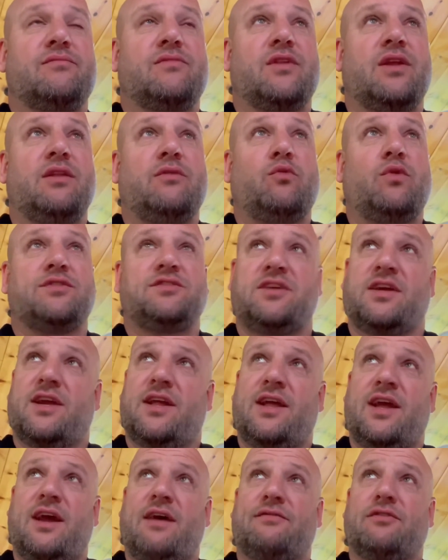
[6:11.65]
And once again,
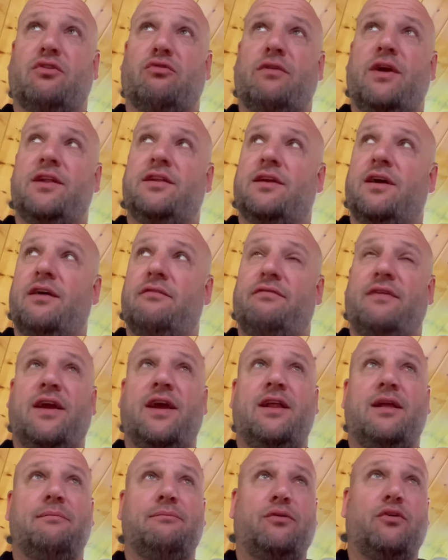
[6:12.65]
I have to rent a
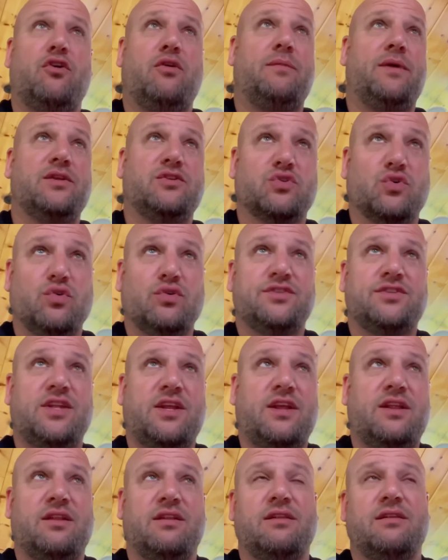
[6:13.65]
van and put all my tools in
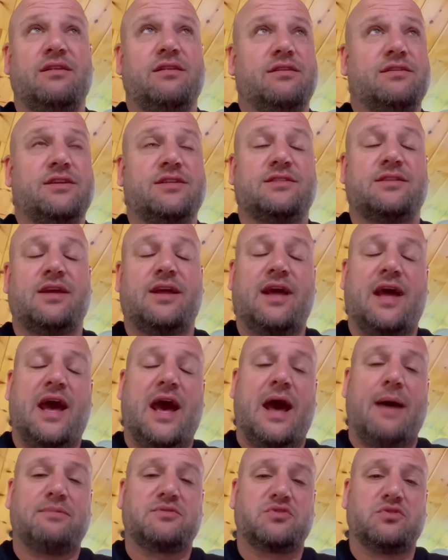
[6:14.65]
it, and just an
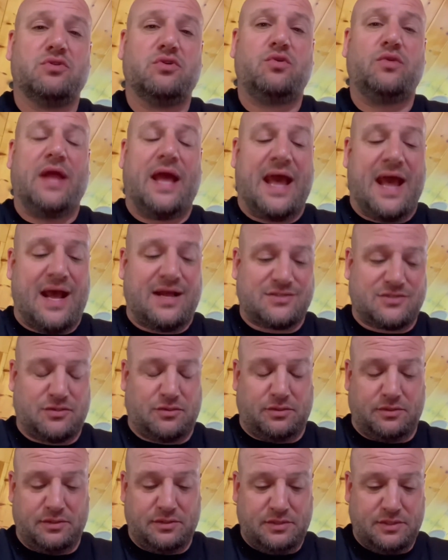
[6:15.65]
absolute
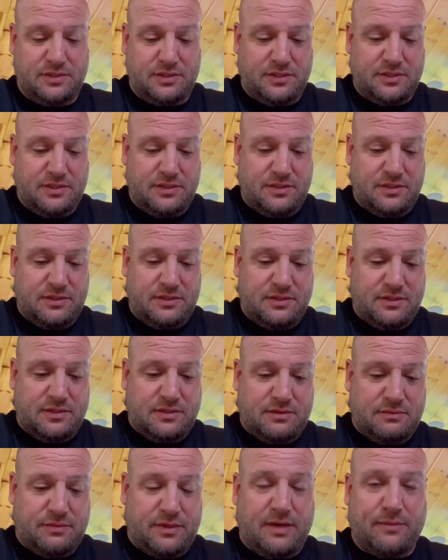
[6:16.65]
hassle.
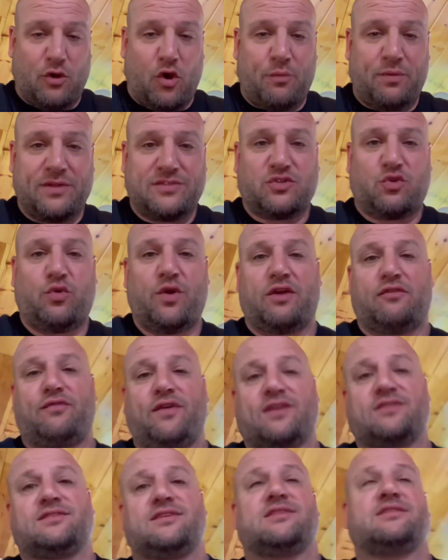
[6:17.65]
But I'm hoping it's a quick
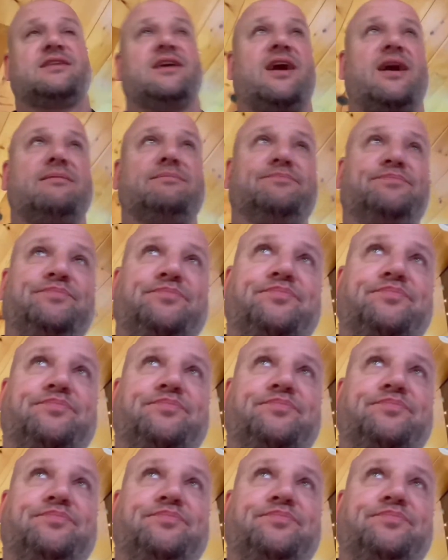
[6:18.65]
fix this time.